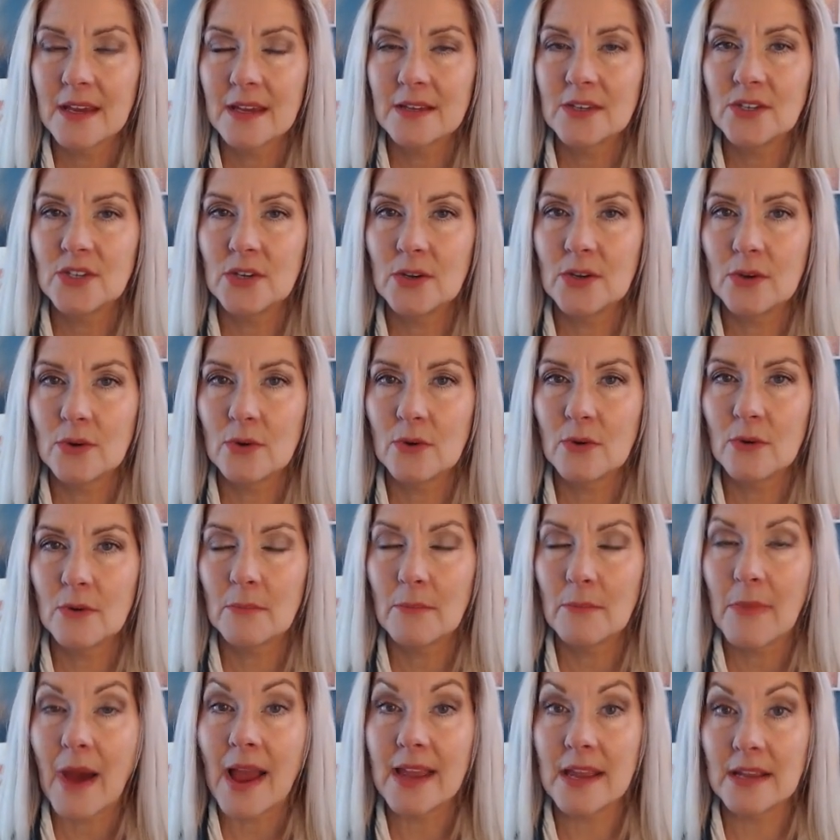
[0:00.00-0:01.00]

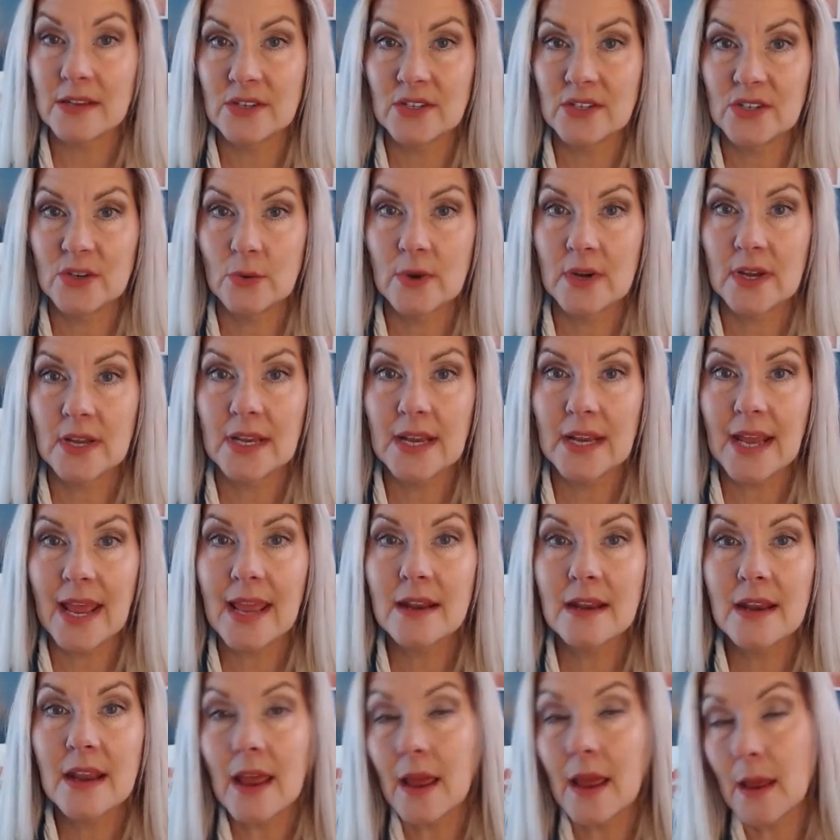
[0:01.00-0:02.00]
to buy into it.
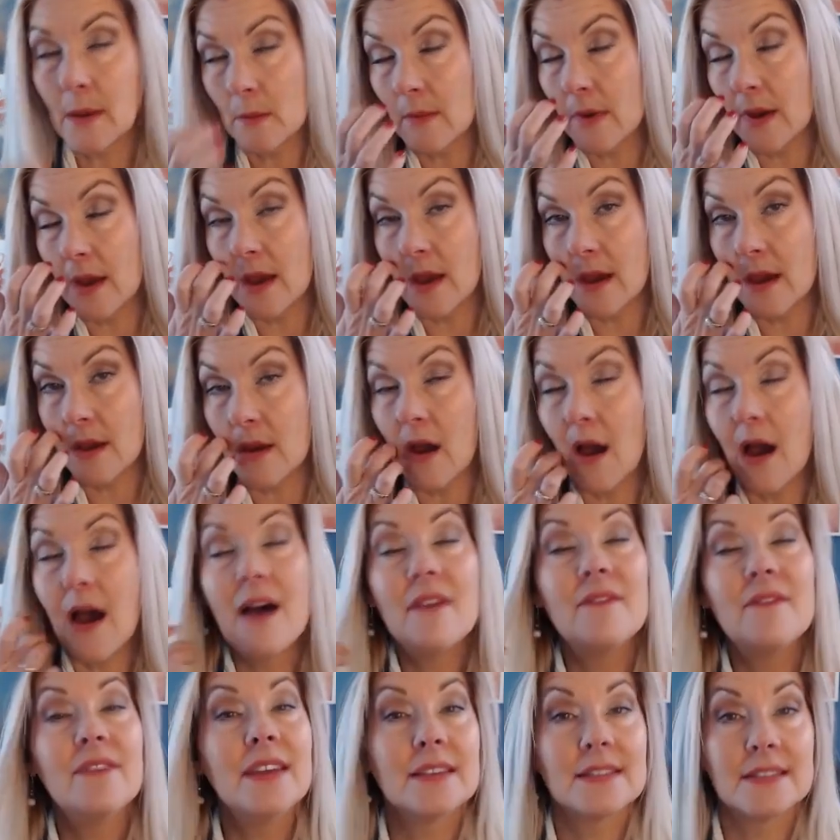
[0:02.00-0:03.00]
And
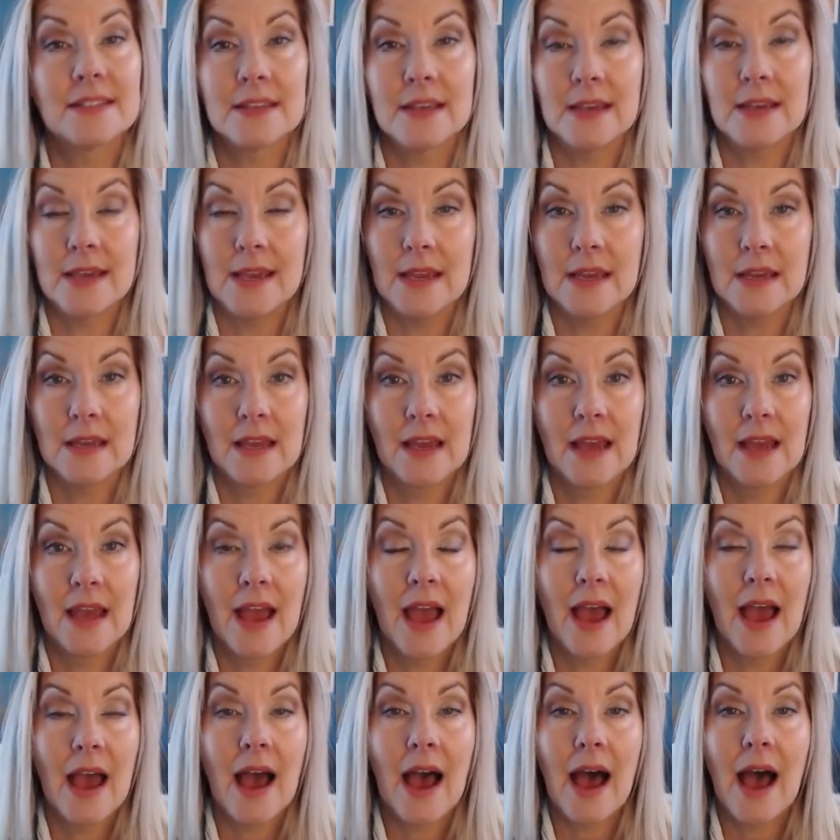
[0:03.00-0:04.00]
obviously,
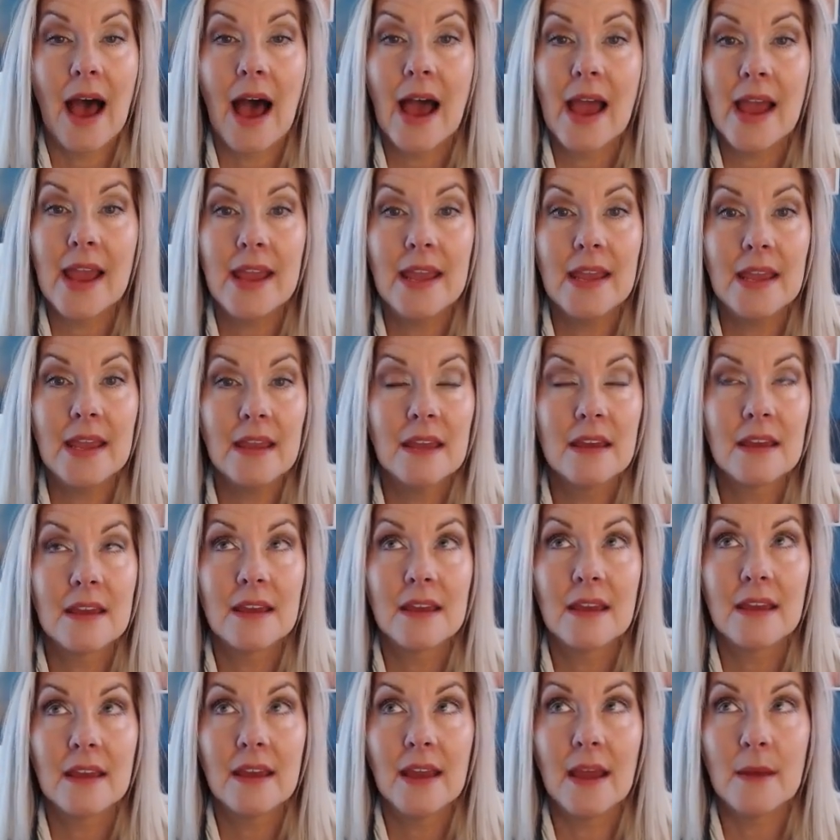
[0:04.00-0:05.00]
I
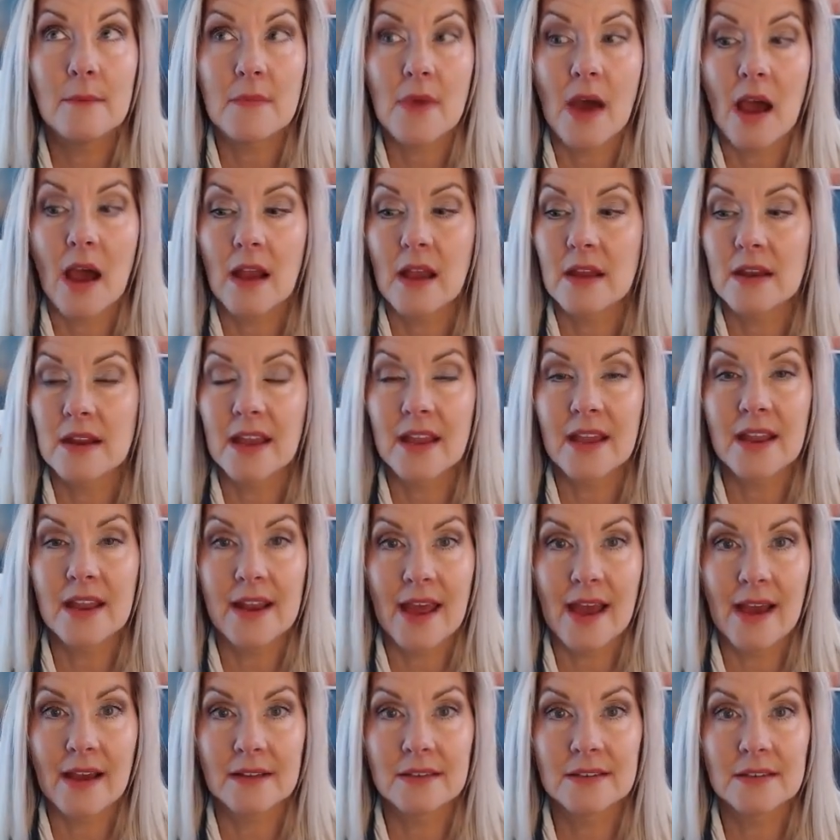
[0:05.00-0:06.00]
am not going to
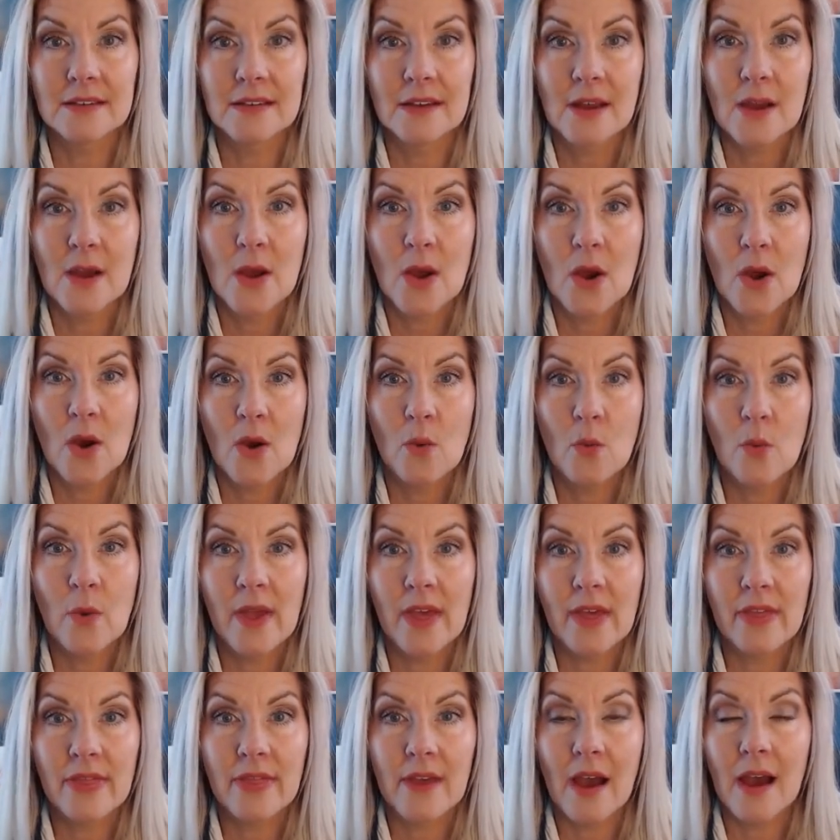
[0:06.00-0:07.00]
connect
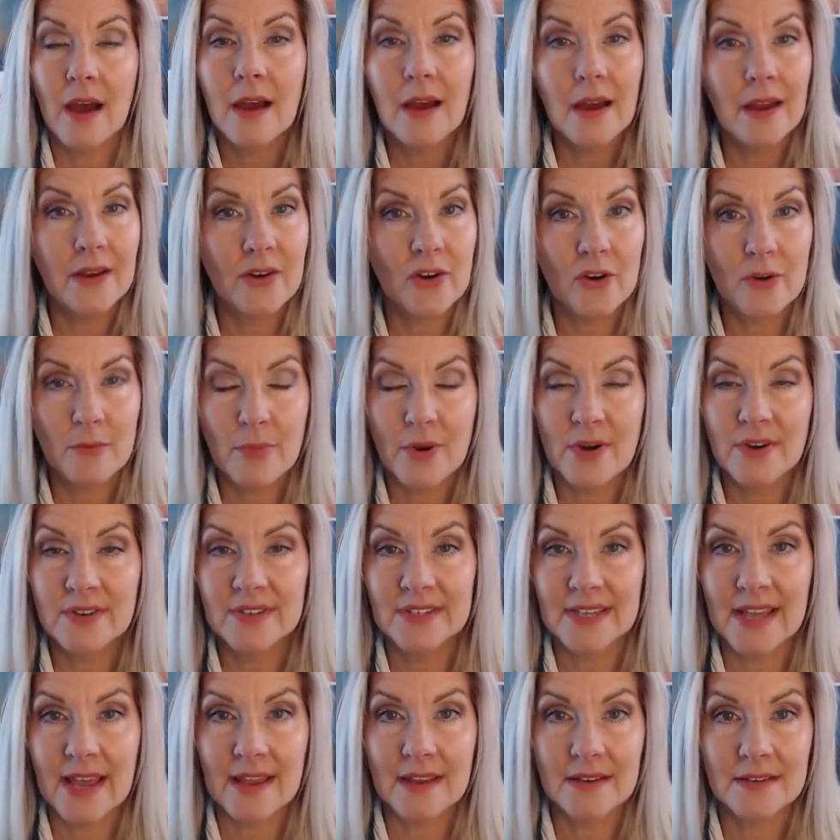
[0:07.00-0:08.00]
with
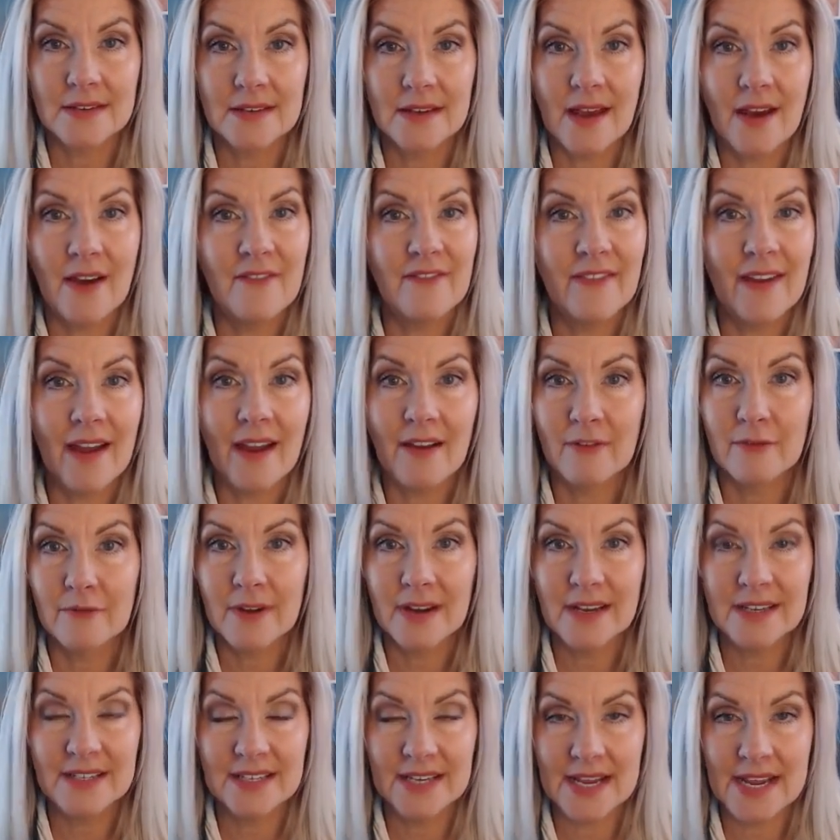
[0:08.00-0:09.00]
100% of
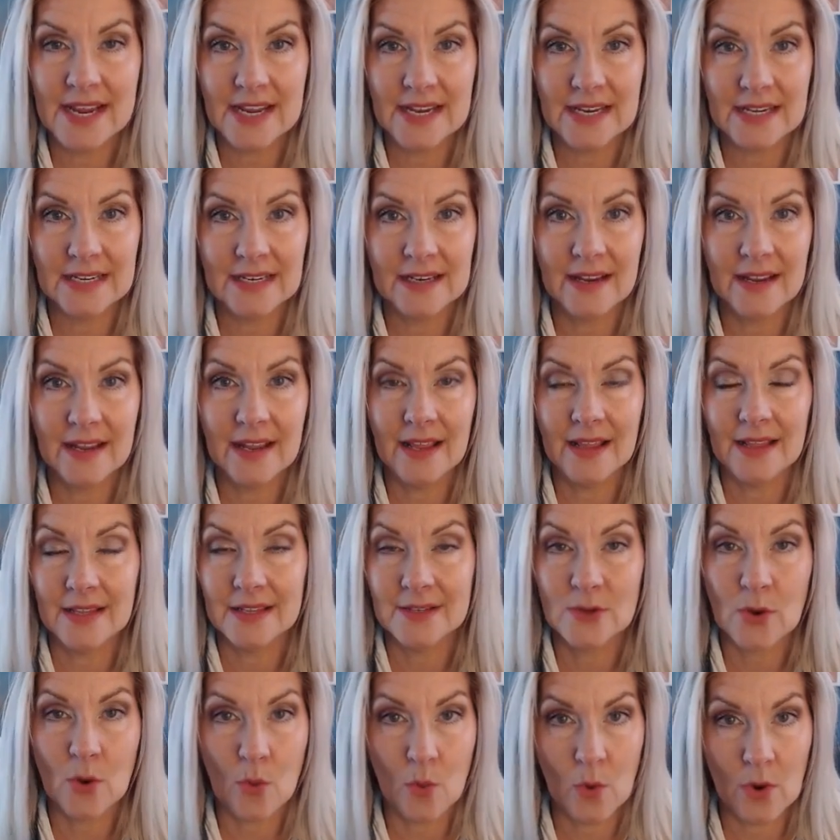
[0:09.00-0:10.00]
every teen in
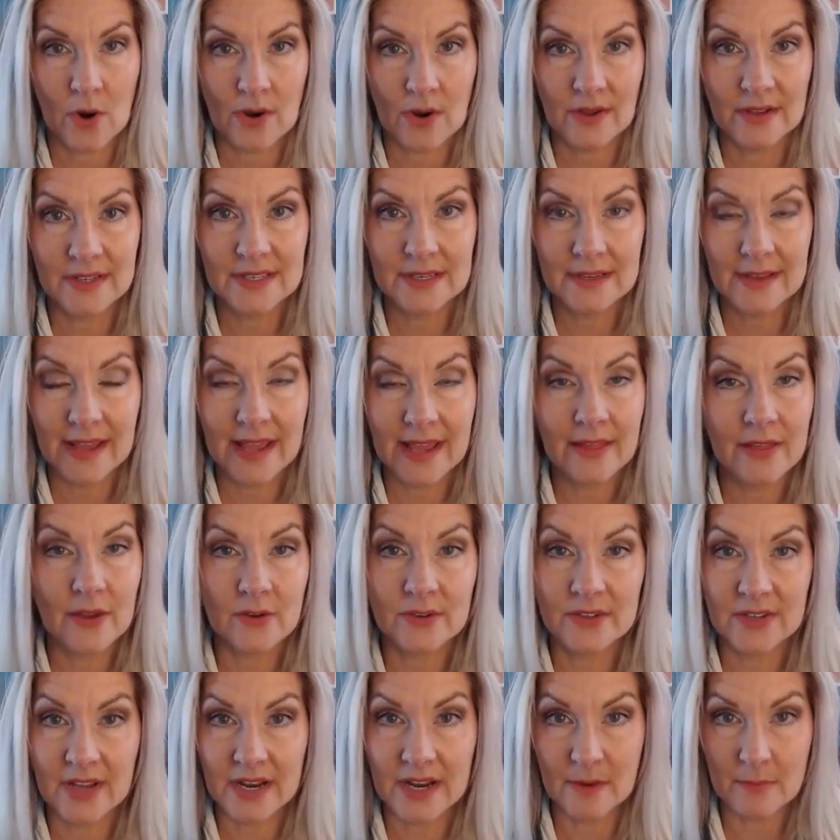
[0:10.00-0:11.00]
this whole world.
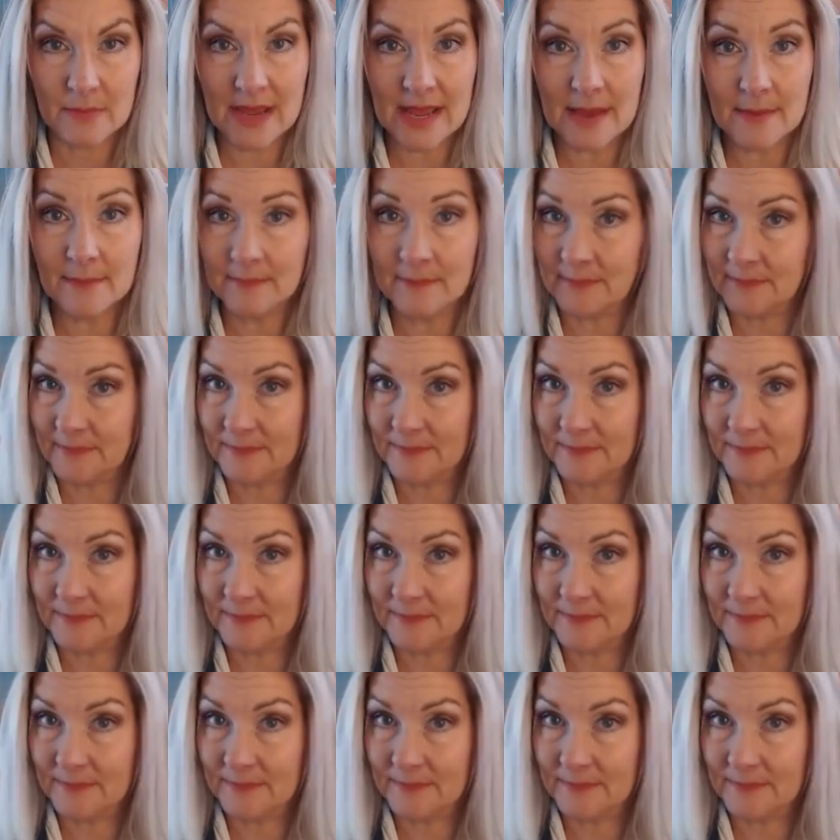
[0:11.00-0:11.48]
There's going to be